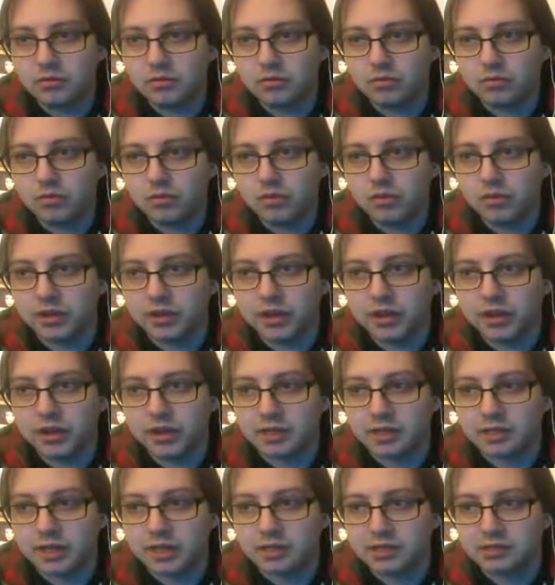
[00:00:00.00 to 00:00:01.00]
What did that
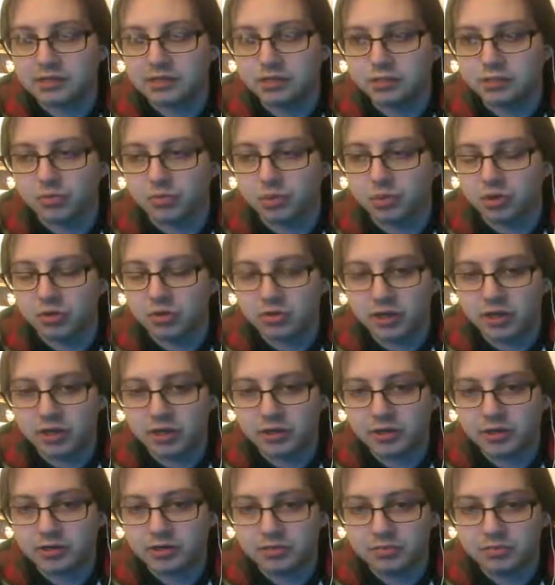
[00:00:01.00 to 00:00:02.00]
end at? Super
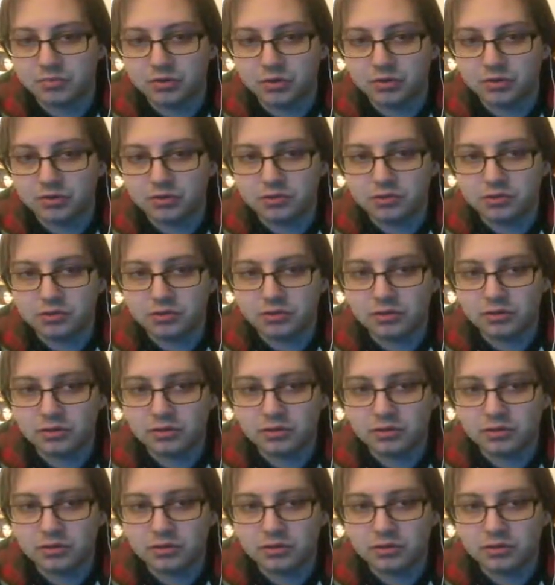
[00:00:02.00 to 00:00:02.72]
Showdown, I suppose.